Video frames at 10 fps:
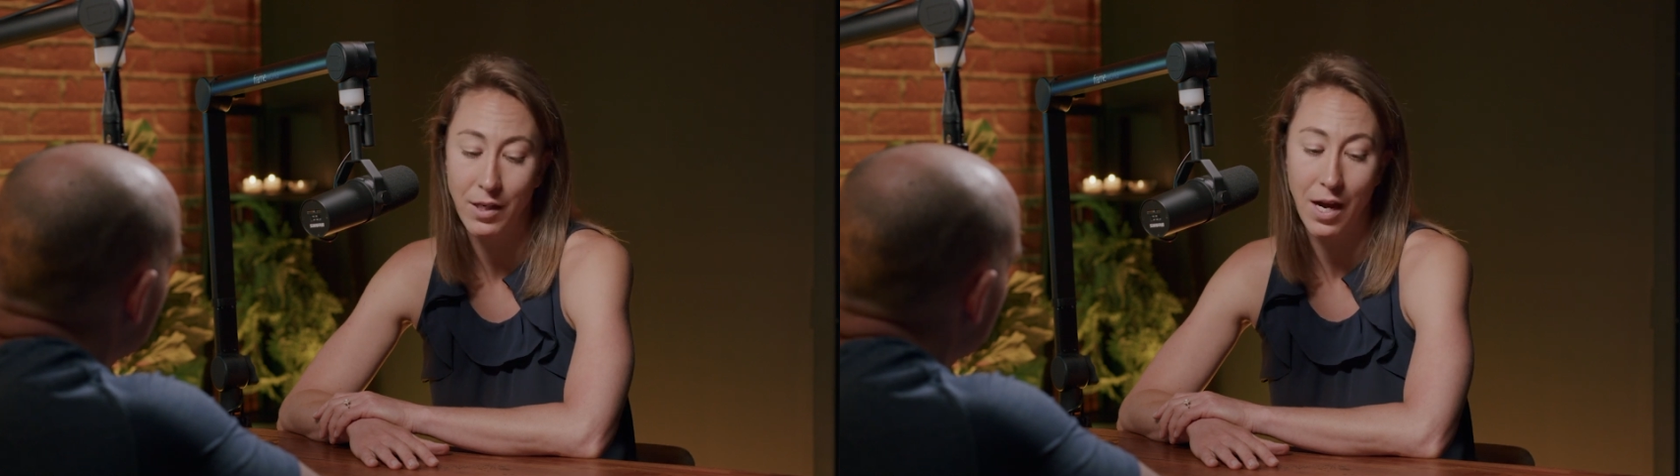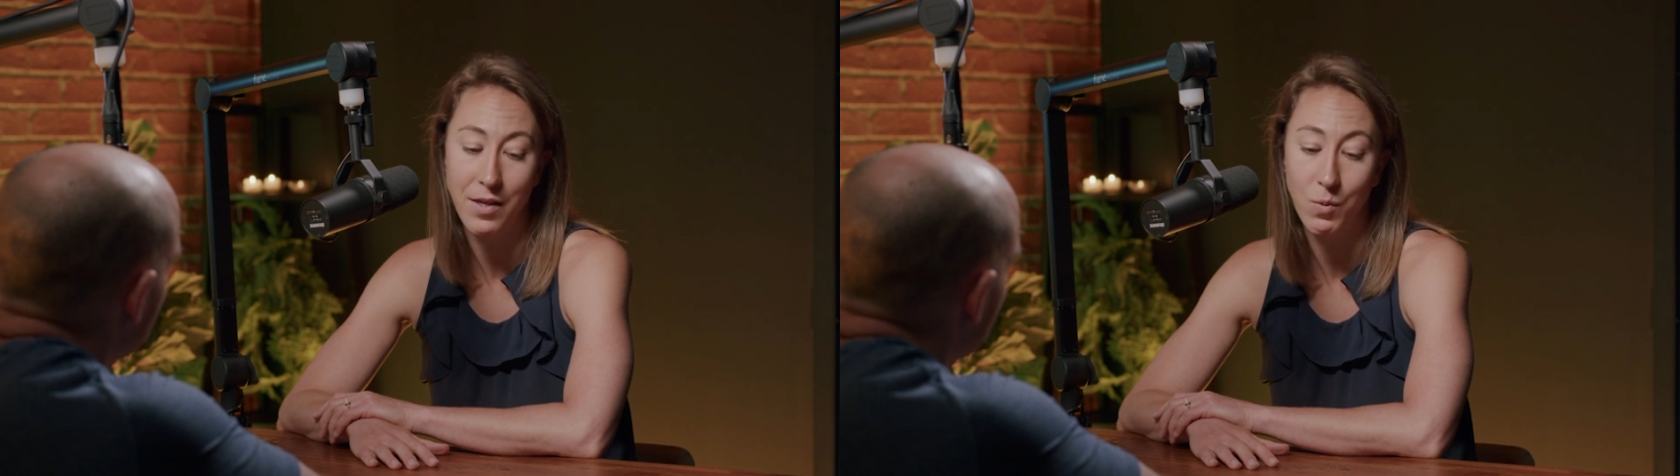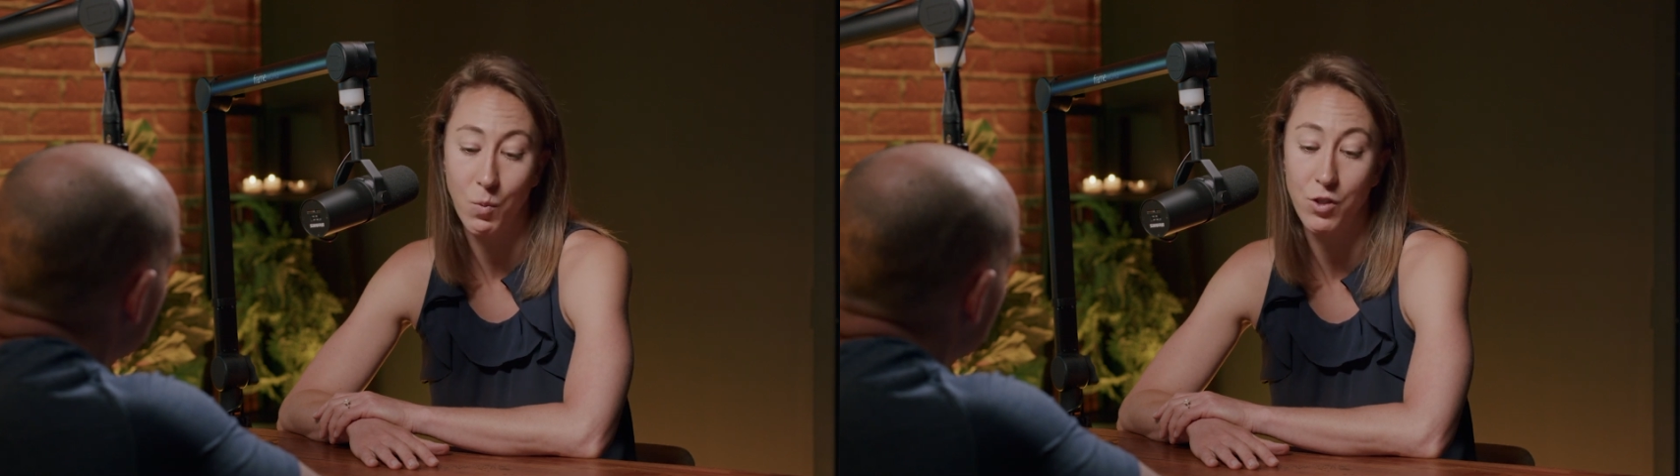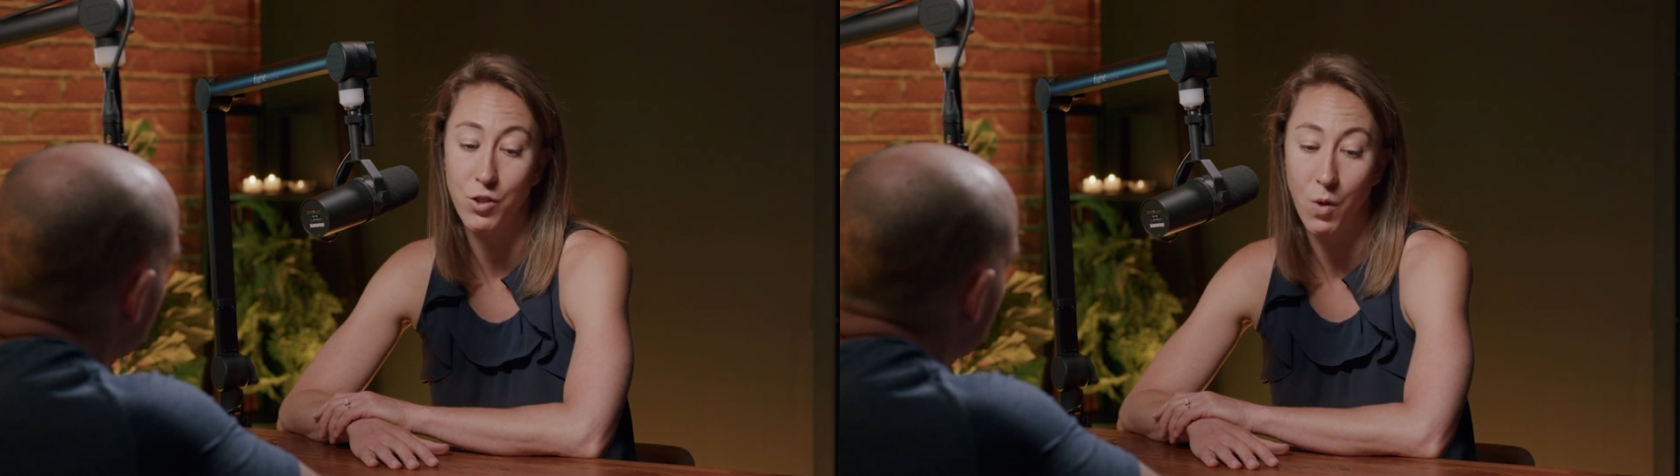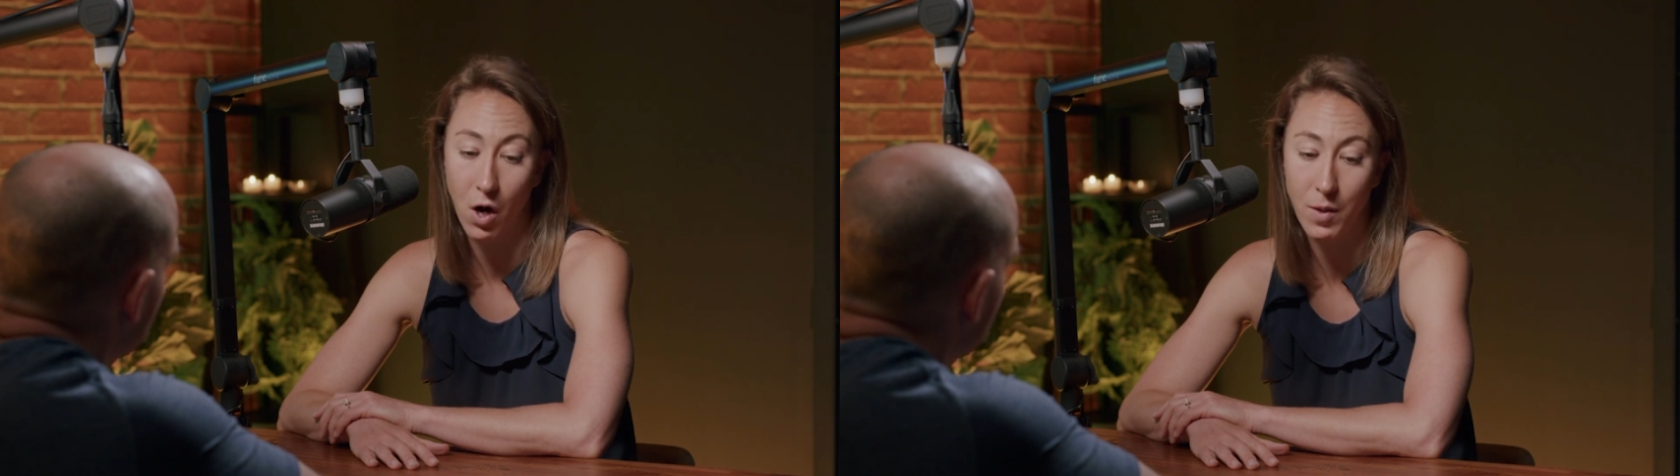And then once
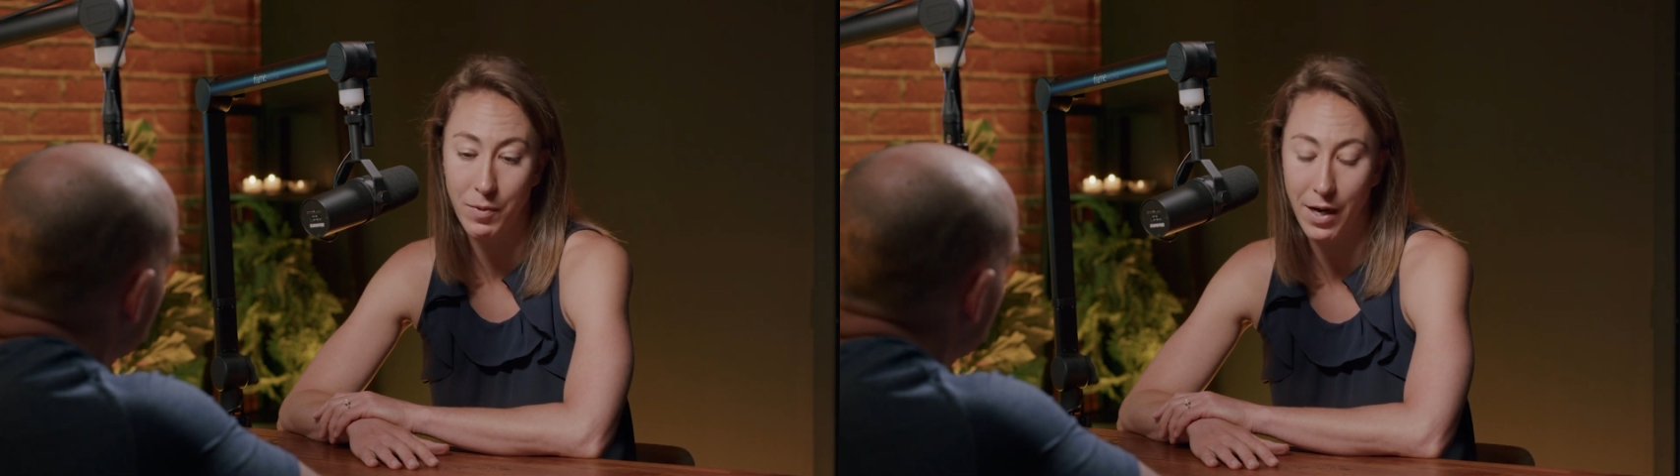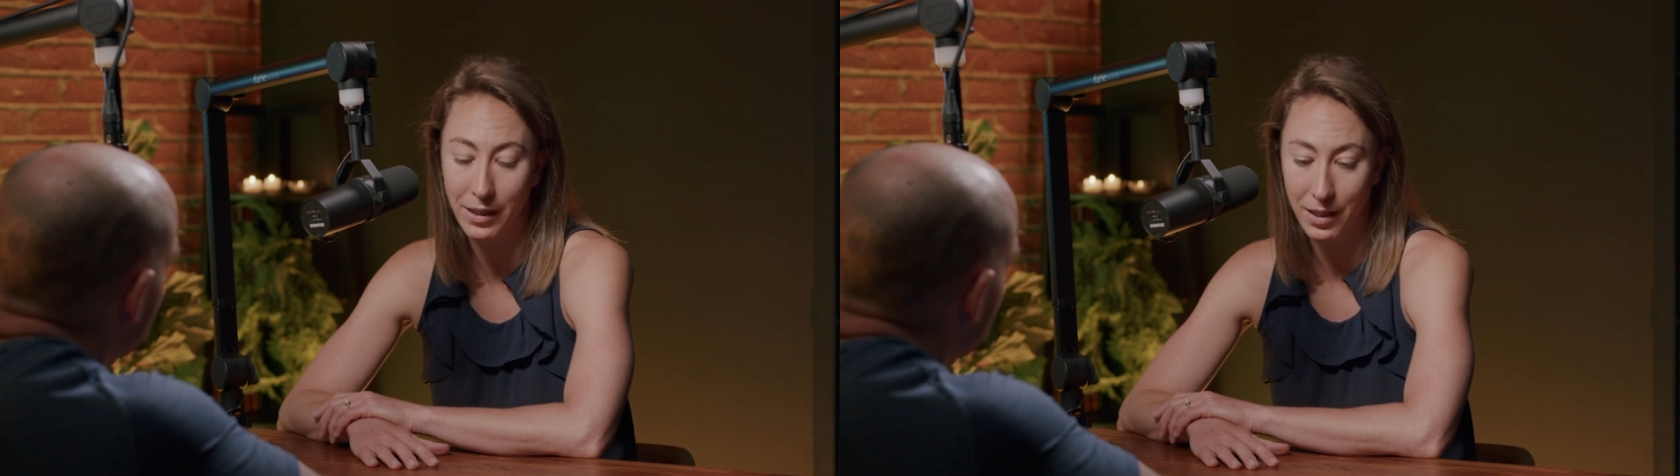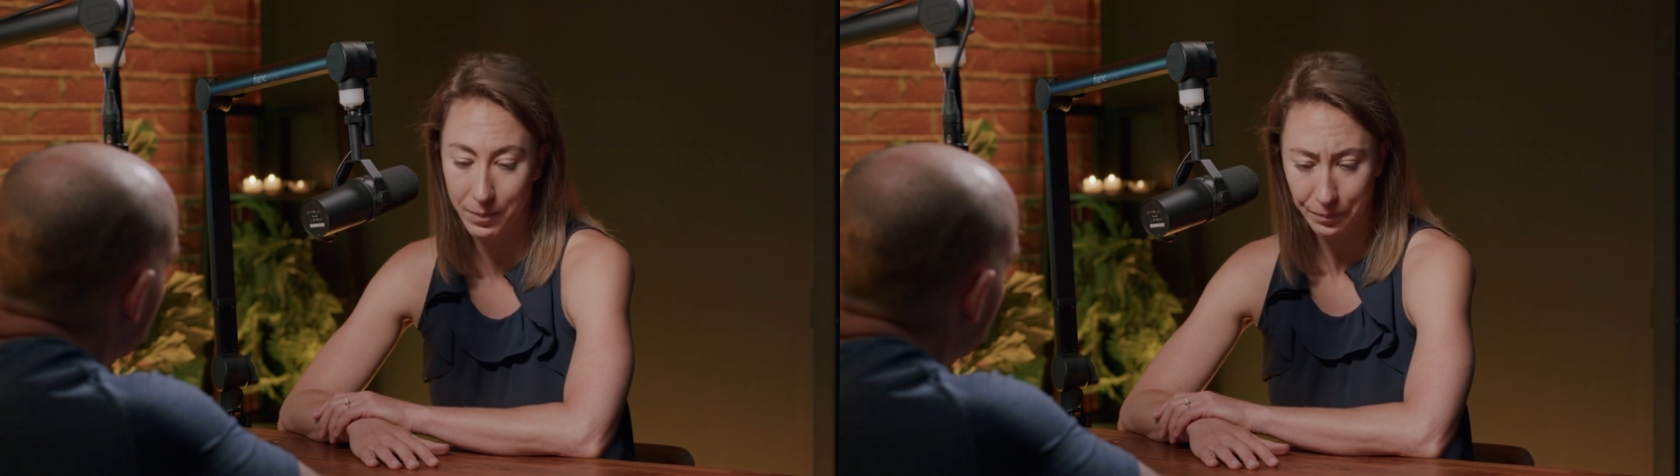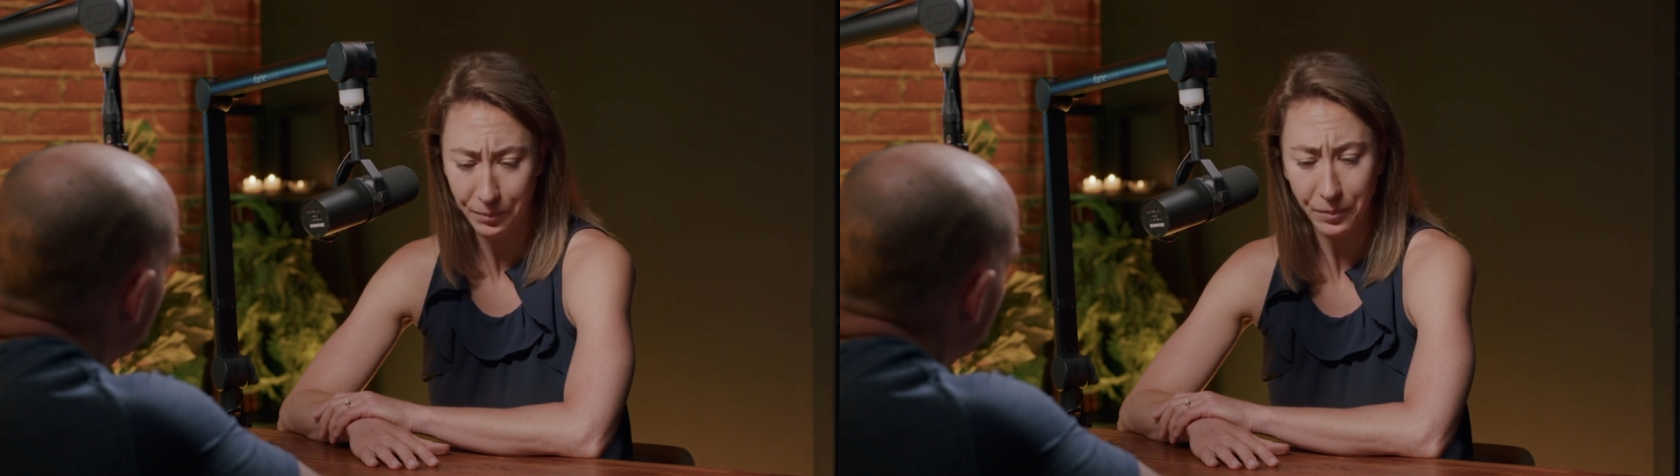you are pregnant,